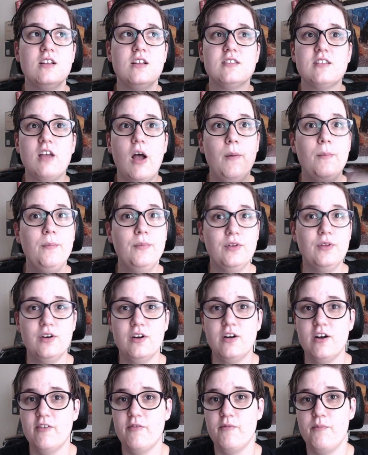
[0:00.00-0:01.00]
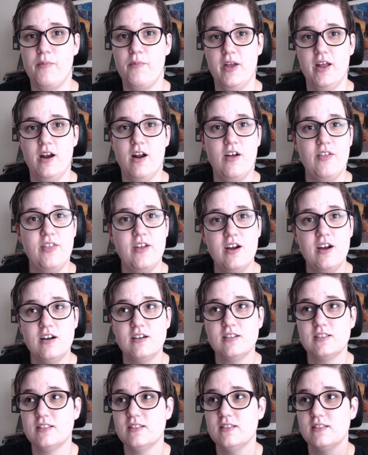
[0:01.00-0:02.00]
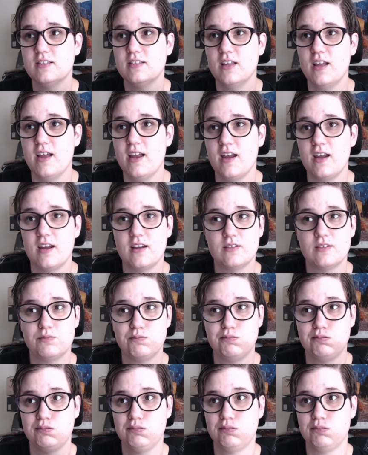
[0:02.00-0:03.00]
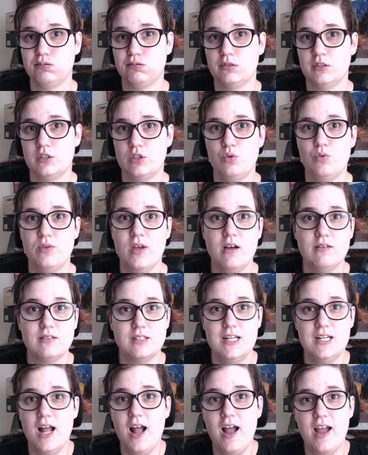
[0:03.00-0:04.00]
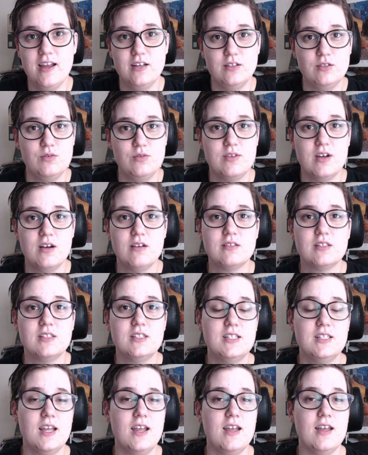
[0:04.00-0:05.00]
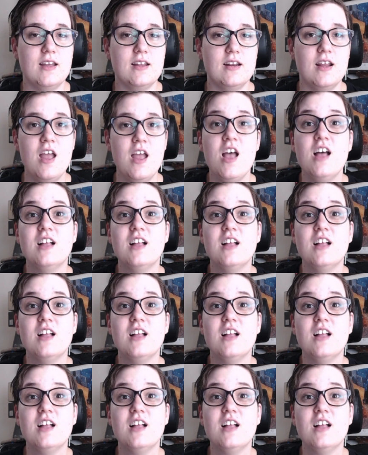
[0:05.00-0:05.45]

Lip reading: Tumblr, I've been on there since 2009, 2010.